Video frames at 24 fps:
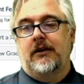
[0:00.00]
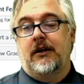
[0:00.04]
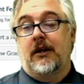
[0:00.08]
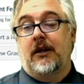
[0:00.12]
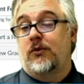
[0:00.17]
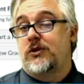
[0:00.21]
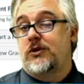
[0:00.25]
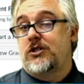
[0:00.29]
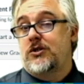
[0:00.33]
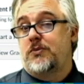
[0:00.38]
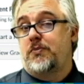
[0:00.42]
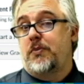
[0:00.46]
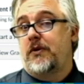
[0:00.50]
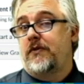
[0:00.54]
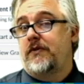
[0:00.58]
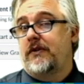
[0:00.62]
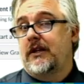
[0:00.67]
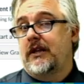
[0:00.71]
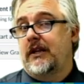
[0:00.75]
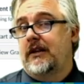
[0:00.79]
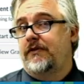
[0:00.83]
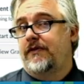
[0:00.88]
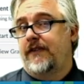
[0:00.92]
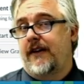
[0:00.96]
color, which is
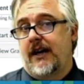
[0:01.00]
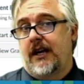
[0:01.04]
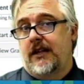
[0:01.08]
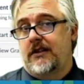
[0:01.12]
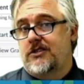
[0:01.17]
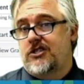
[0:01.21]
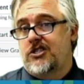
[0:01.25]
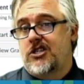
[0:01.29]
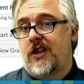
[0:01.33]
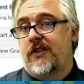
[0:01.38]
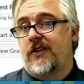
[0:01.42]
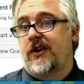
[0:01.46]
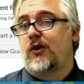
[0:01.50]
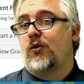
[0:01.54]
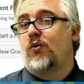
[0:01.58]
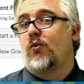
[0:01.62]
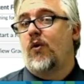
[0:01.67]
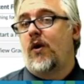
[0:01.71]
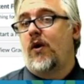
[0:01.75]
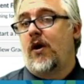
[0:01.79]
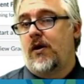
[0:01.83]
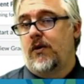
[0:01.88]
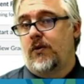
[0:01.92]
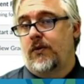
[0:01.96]
perfectly fine. There's nothing
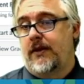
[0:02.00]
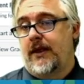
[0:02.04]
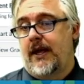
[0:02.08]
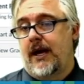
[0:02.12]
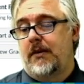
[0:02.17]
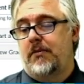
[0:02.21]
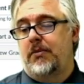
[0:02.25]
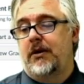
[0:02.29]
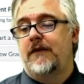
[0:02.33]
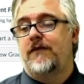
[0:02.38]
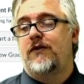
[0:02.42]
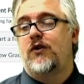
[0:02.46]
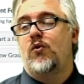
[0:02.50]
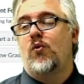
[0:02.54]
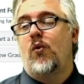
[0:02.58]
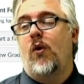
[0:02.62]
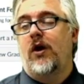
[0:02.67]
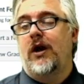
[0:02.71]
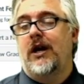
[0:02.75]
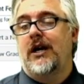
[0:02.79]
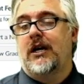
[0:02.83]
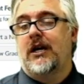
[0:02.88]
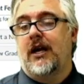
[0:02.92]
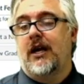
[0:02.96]
wrong with that. But if you want
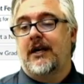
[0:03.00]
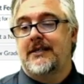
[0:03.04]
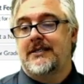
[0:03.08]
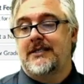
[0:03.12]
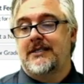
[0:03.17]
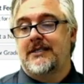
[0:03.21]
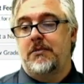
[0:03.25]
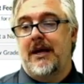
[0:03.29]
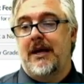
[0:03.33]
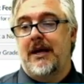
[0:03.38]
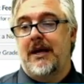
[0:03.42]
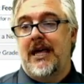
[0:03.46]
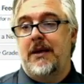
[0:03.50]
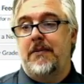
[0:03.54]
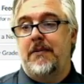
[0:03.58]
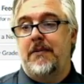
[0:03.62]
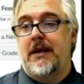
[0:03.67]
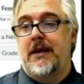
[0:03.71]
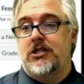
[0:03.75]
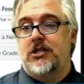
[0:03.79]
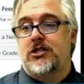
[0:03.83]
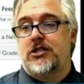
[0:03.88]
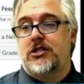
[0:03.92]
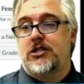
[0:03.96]
a custom
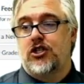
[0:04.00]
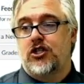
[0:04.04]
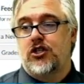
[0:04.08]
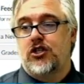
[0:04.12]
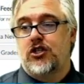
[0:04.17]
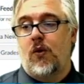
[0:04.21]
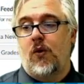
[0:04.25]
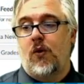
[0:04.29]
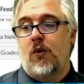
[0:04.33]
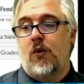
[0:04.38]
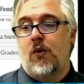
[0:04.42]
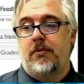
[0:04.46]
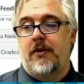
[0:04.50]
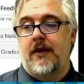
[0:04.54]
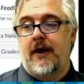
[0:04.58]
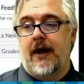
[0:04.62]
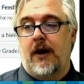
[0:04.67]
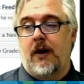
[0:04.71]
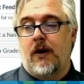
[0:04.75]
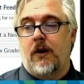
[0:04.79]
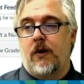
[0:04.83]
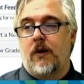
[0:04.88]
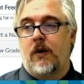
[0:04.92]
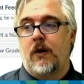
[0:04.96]
image to show up
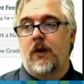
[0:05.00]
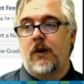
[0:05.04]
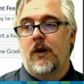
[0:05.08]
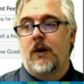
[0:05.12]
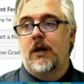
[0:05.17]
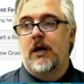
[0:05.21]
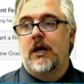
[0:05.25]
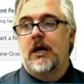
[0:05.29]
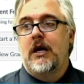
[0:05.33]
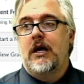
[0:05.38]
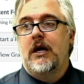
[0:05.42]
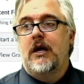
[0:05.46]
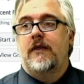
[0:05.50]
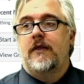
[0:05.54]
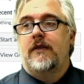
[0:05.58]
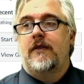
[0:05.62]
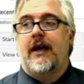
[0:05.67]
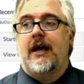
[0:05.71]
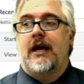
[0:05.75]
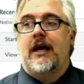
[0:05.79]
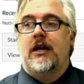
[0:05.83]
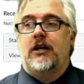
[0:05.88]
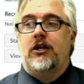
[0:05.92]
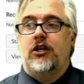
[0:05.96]
there,
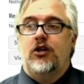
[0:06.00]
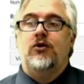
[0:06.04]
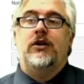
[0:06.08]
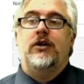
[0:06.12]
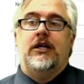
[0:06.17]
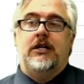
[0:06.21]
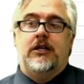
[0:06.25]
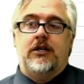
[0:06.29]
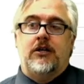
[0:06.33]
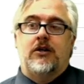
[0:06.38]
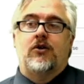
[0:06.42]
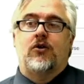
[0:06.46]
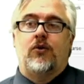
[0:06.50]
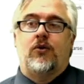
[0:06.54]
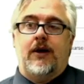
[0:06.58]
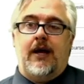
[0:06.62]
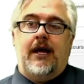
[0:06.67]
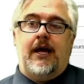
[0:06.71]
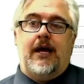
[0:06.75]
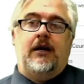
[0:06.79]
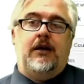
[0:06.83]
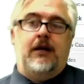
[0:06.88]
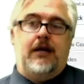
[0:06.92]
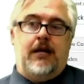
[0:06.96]
then you need to
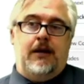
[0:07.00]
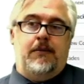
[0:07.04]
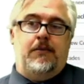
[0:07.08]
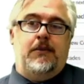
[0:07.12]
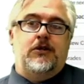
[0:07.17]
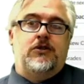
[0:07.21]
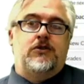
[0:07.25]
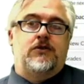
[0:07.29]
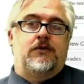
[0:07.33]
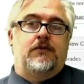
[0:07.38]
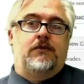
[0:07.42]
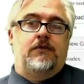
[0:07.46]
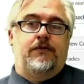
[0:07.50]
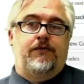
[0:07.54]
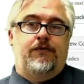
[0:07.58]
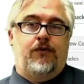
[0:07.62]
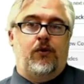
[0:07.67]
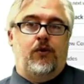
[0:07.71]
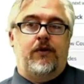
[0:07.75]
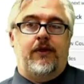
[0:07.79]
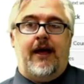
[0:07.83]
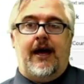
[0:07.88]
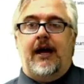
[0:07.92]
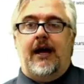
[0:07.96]
create an image
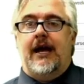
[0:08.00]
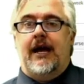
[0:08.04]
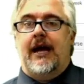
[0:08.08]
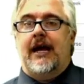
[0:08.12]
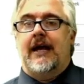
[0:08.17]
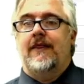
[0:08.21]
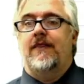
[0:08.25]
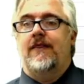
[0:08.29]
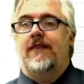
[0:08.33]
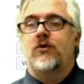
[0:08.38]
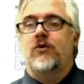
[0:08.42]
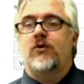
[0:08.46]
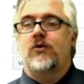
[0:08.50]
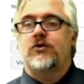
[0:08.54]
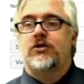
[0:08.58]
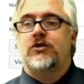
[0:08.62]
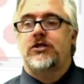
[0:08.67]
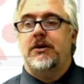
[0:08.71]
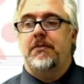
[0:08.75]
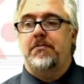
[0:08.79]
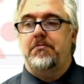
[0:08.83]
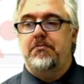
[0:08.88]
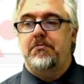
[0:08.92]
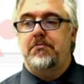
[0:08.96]
for that. And those
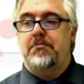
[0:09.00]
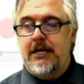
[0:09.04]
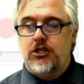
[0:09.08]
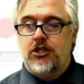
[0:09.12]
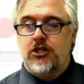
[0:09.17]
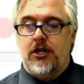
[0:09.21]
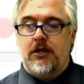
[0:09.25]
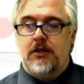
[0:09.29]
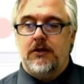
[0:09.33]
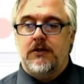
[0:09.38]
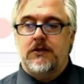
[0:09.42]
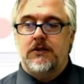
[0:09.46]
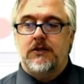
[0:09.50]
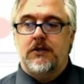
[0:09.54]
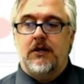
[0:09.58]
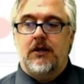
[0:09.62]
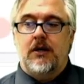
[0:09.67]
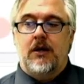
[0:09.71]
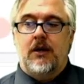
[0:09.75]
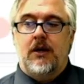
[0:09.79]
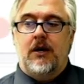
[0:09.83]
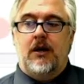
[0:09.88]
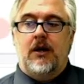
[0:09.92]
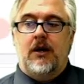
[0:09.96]
dimensions
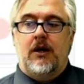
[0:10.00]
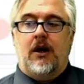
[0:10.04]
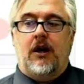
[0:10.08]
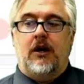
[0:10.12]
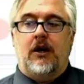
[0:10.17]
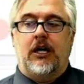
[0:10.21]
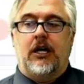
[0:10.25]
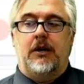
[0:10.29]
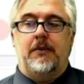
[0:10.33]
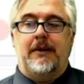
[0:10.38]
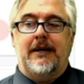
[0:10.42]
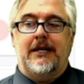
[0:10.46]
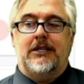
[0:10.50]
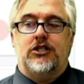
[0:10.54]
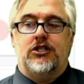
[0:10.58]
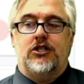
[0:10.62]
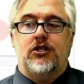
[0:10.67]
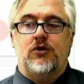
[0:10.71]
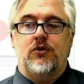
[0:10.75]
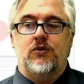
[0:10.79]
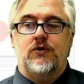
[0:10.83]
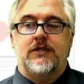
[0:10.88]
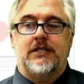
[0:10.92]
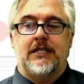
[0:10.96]
are going to be
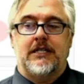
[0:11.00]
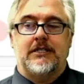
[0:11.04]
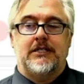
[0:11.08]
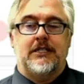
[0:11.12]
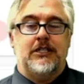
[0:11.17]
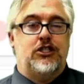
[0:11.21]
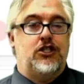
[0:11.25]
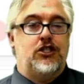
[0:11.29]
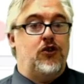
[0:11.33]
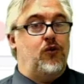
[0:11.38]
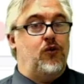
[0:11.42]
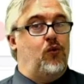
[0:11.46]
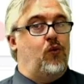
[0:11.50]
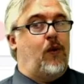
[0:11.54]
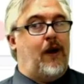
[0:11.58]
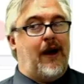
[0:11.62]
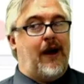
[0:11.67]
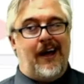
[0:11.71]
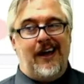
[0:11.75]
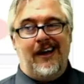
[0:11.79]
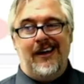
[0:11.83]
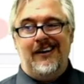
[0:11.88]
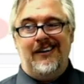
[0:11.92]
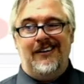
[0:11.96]
262
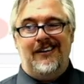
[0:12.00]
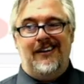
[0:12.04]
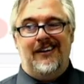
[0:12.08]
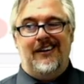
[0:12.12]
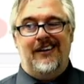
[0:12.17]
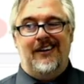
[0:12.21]
wide